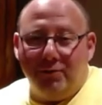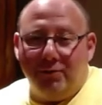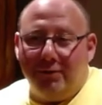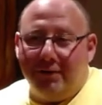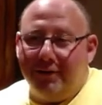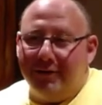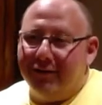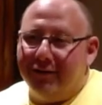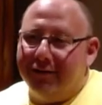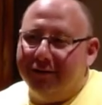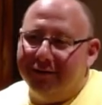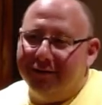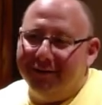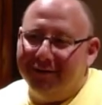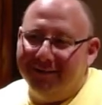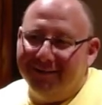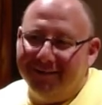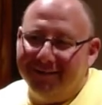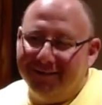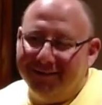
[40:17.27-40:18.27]
Everyone
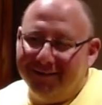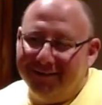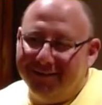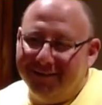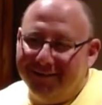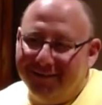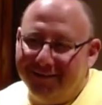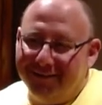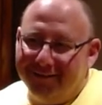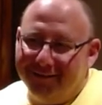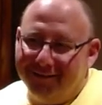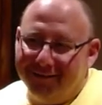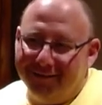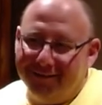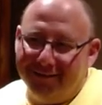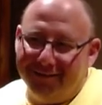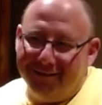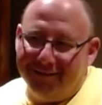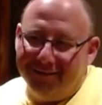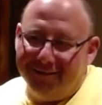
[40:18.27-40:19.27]
costumes
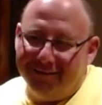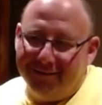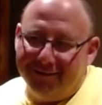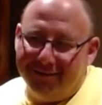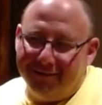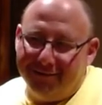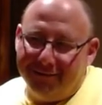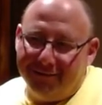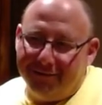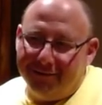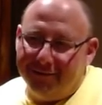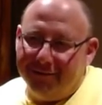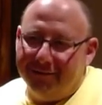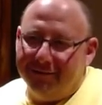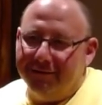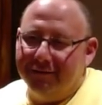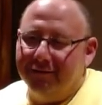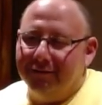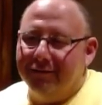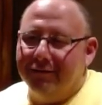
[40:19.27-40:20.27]
for, both
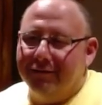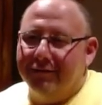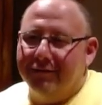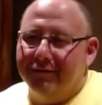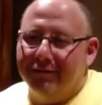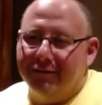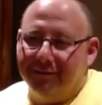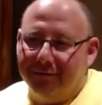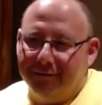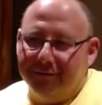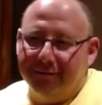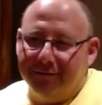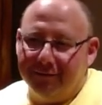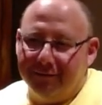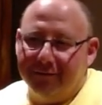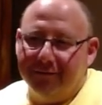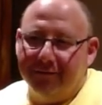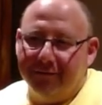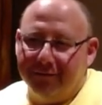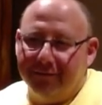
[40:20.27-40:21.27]
comedians and
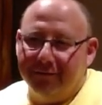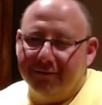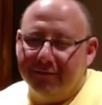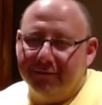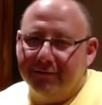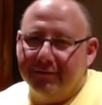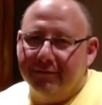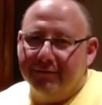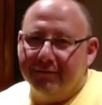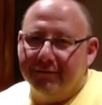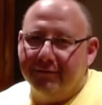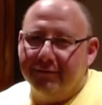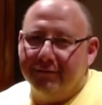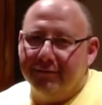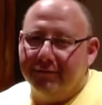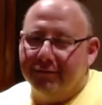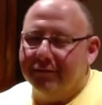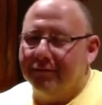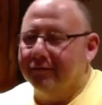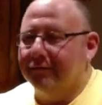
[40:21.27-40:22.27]
for,
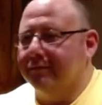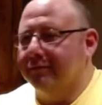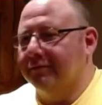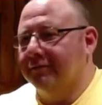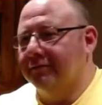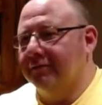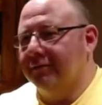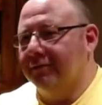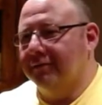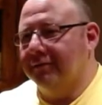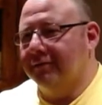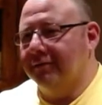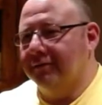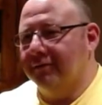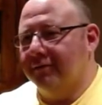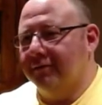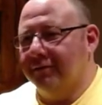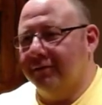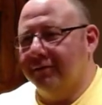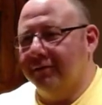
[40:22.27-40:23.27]
patrons,
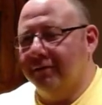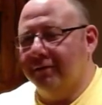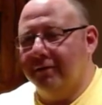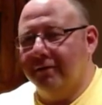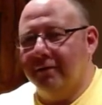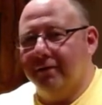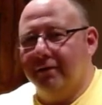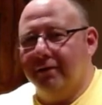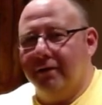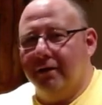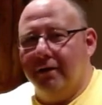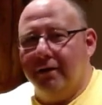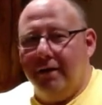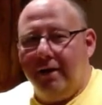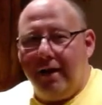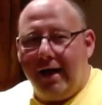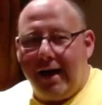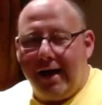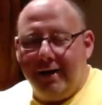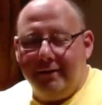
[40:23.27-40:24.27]
friends,
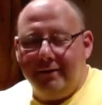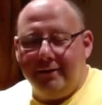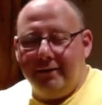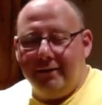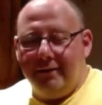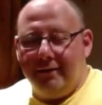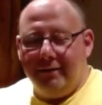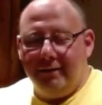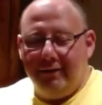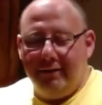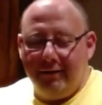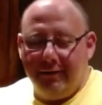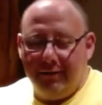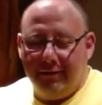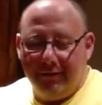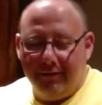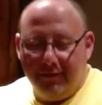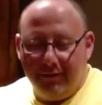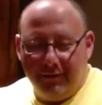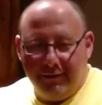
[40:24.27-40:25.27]
because everything is
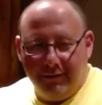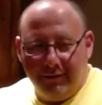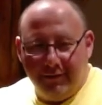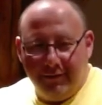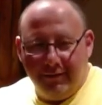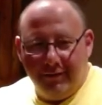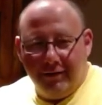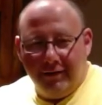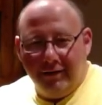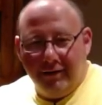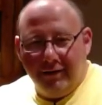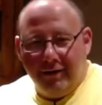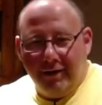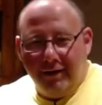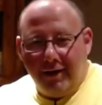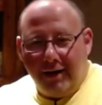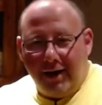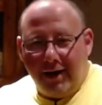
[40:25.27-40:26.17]
free and it is an open bar.